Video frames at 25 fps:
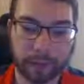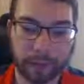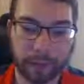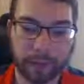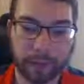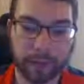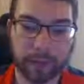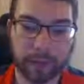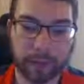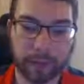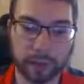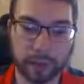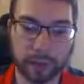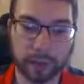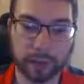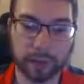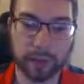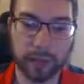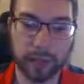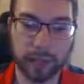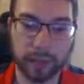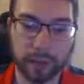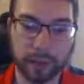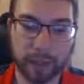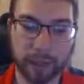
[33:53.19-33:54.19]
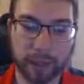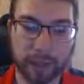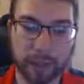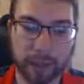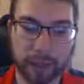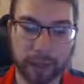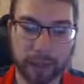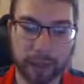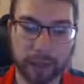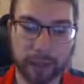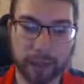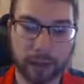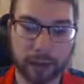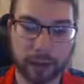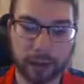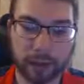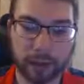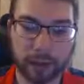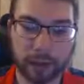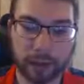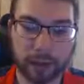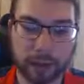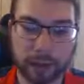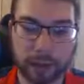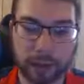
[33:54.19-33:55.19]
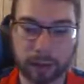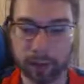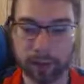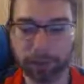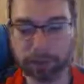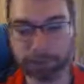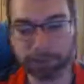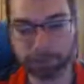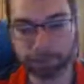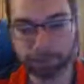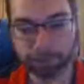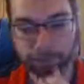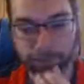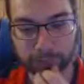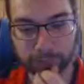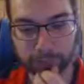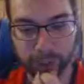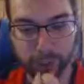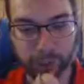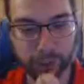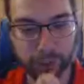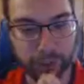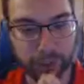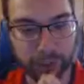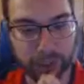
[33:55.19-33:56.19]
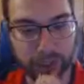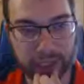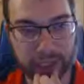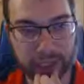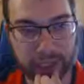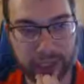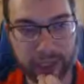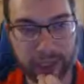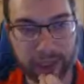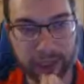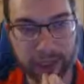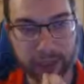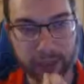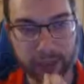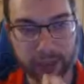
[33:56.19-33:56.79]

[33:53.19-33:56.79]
And then we'll grab our... Do I do this again?